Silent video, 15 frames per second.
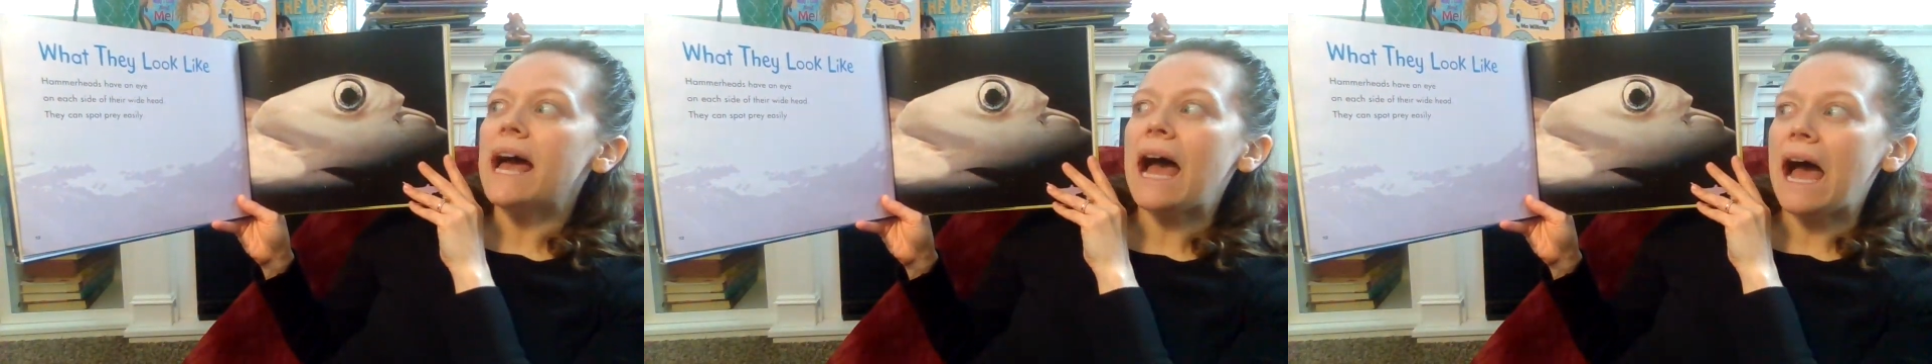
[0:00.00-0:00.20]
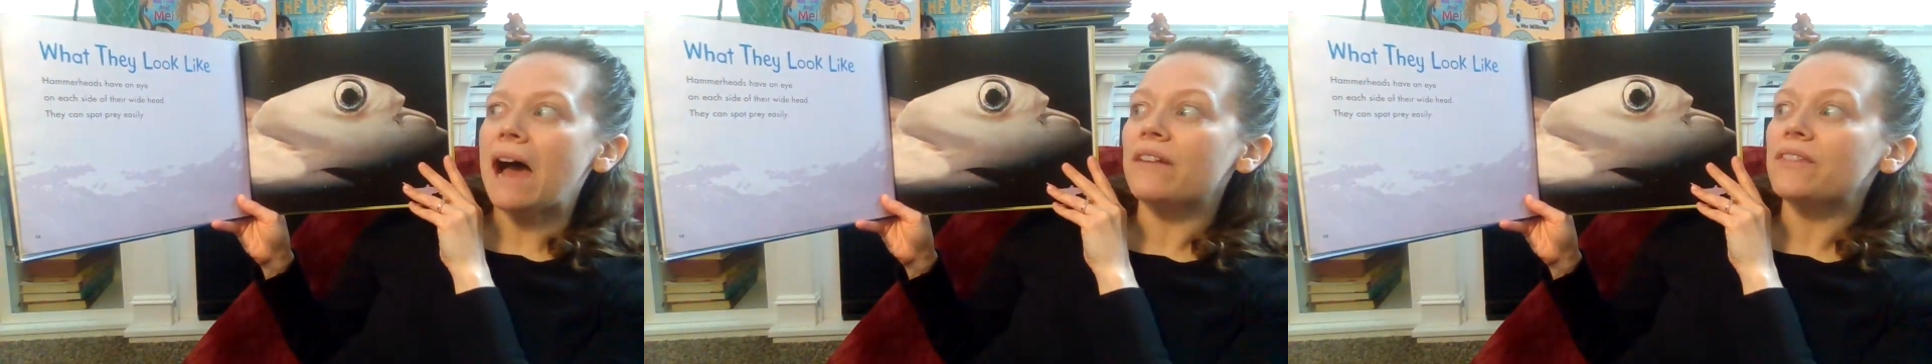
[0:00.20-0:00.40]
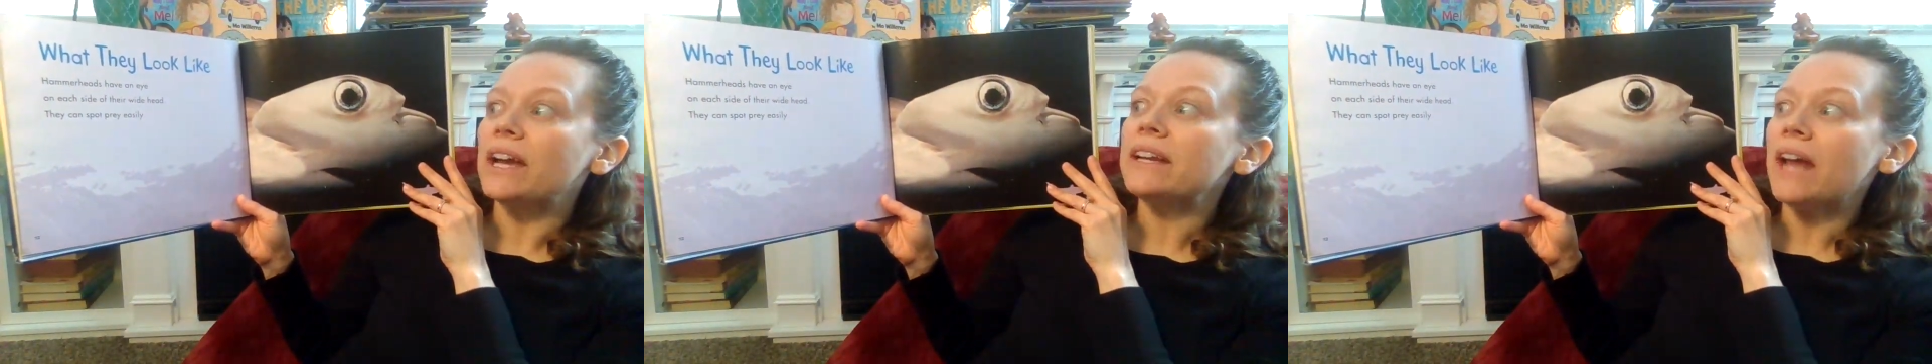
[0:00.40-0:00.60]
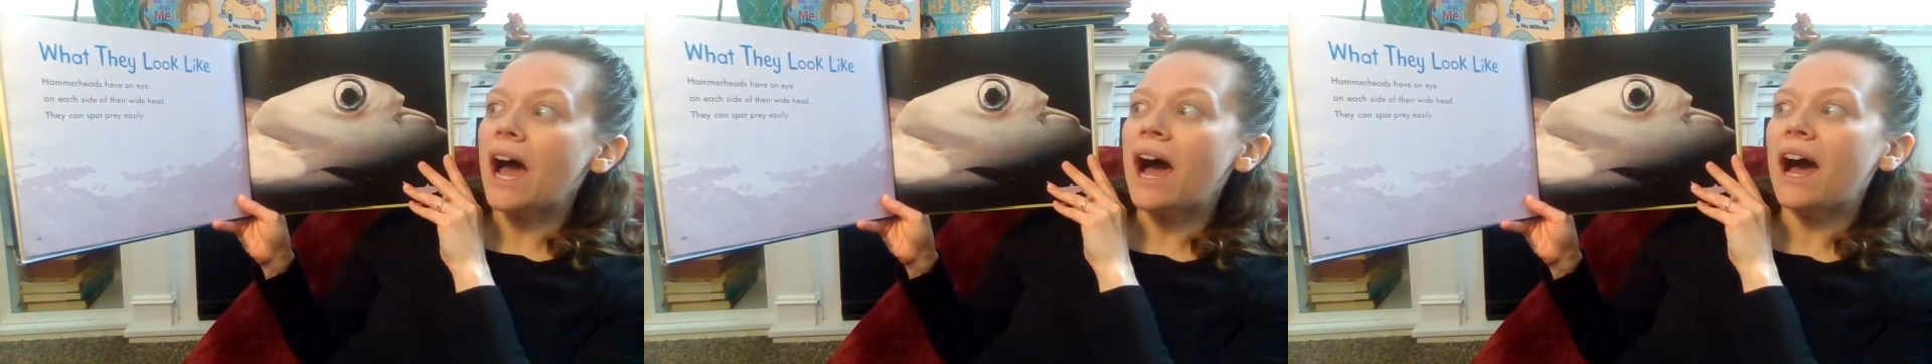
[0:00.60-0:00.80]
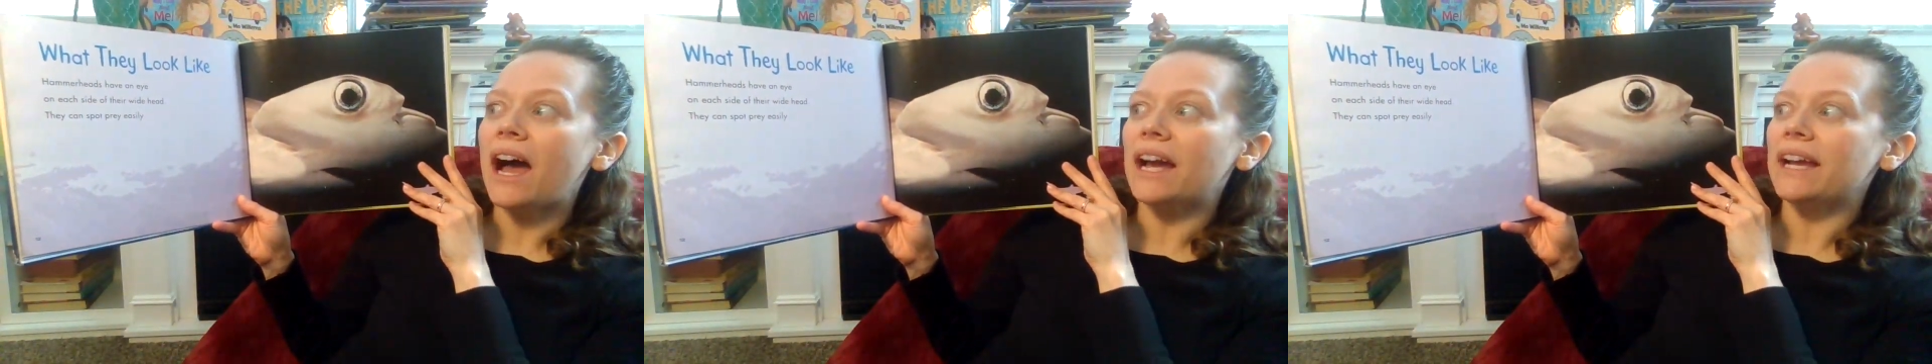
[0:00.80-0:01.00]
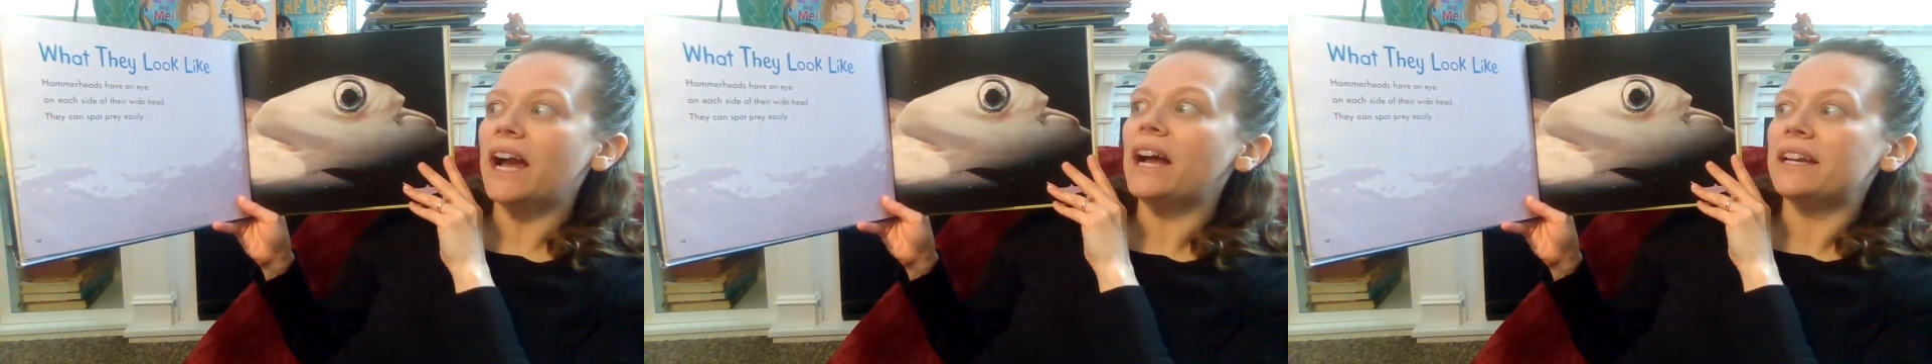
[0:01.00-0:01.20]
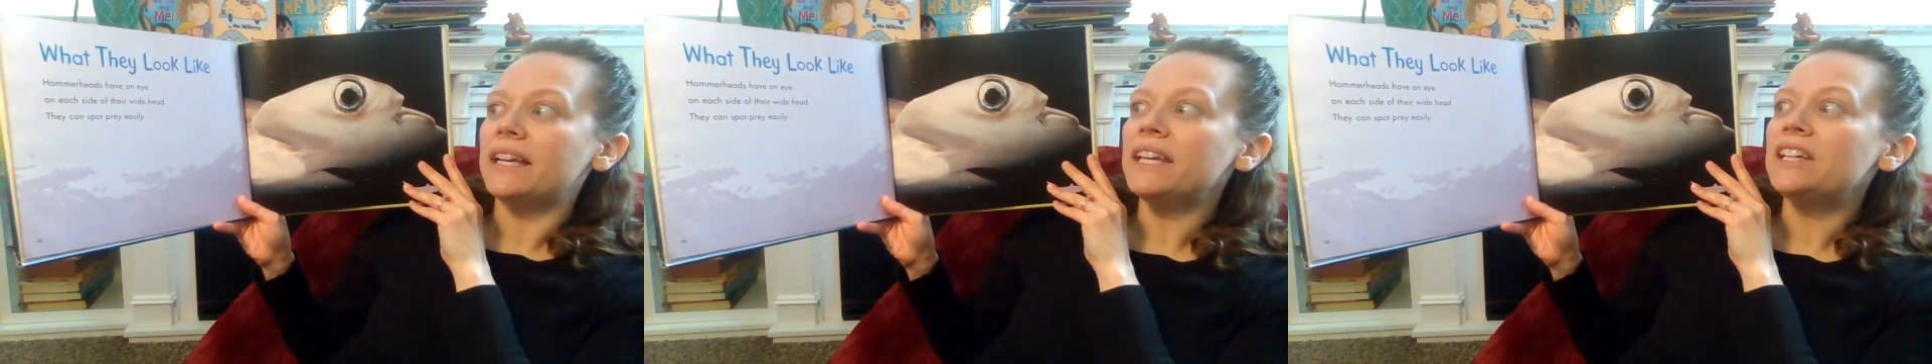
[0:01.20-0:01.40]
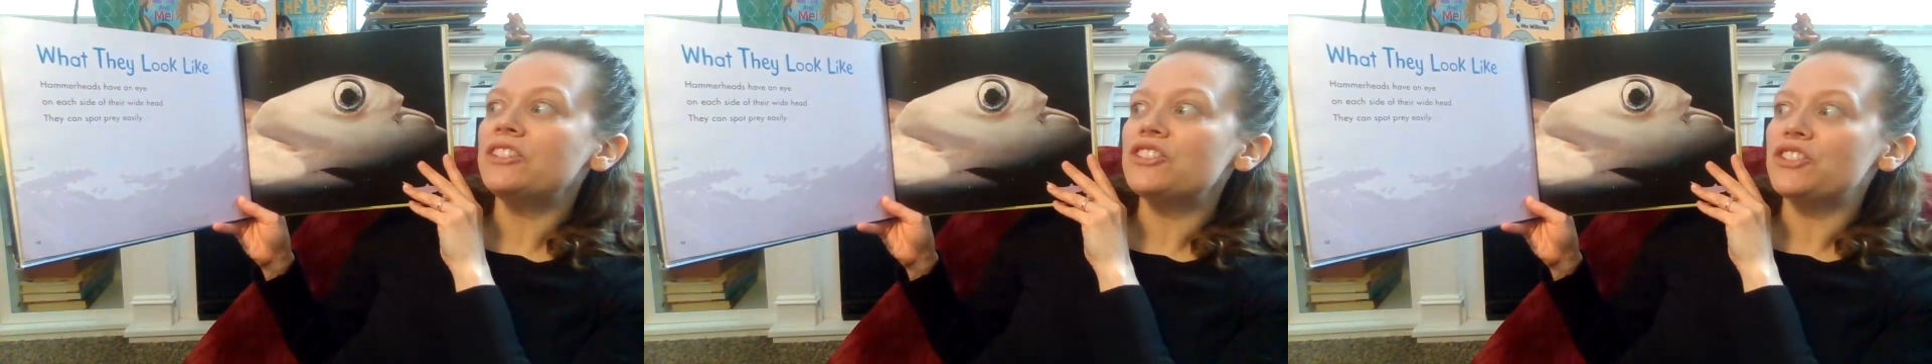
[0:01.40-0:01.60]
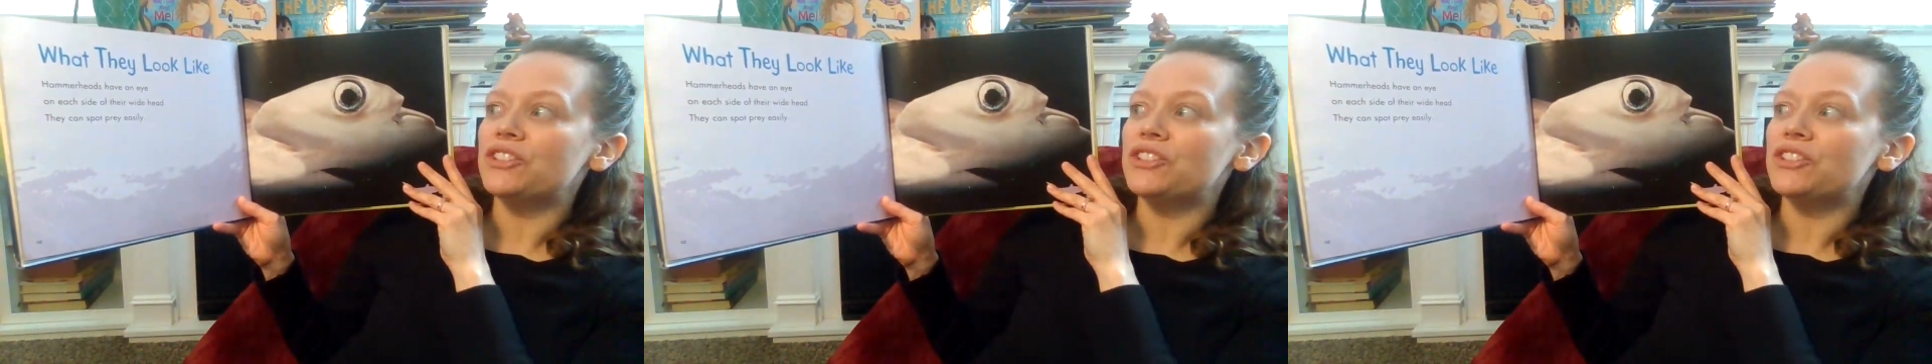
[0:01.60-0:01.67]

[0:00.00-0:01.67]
have an eye on each